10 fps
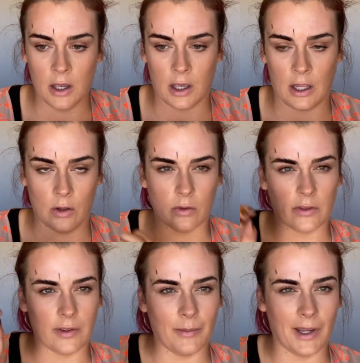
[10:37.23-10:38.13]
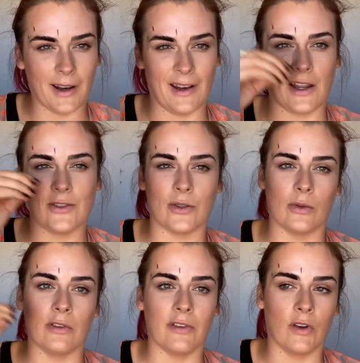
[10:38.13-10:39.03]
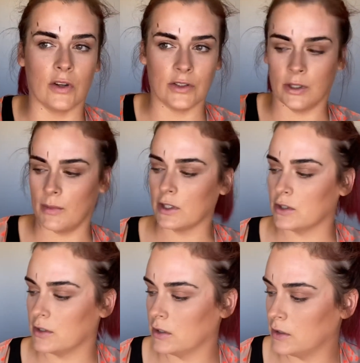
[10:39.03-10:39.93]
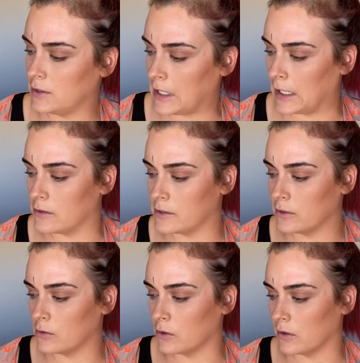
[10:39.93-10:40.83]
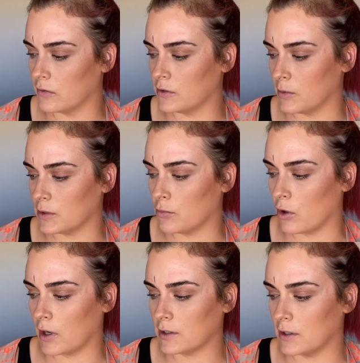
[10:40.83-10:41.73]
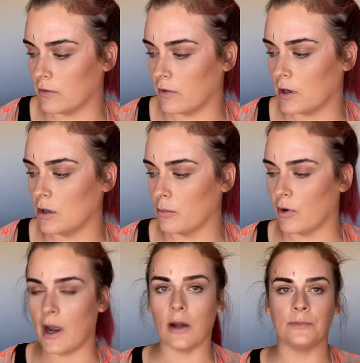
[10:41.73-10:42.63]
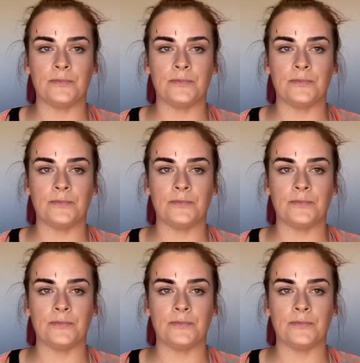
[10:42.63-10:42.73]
it looks a bit unnatural if you've got too much tint or if too much product in the front of your brow.